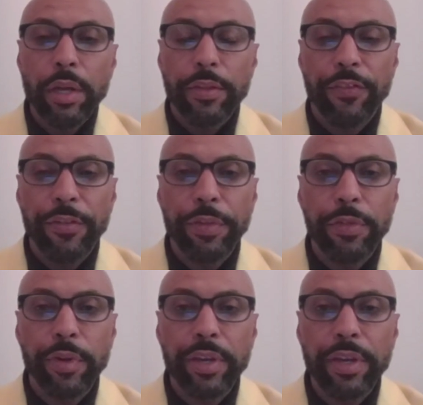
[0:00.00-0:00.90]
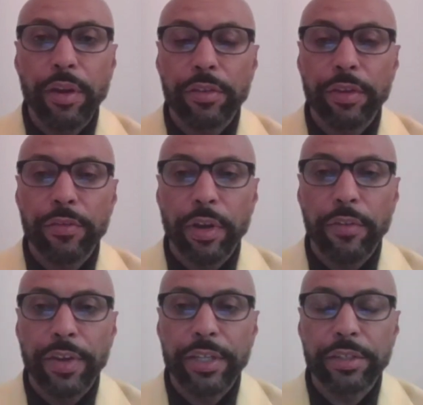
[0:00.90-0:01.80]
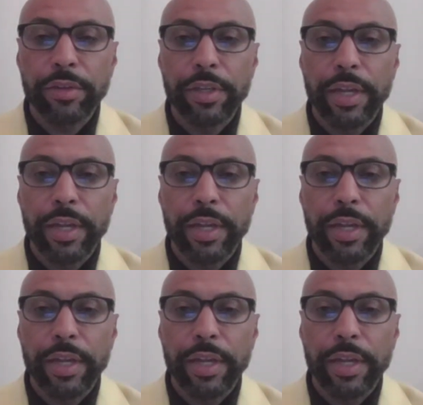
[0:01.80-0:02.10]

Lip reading: The 53 years of history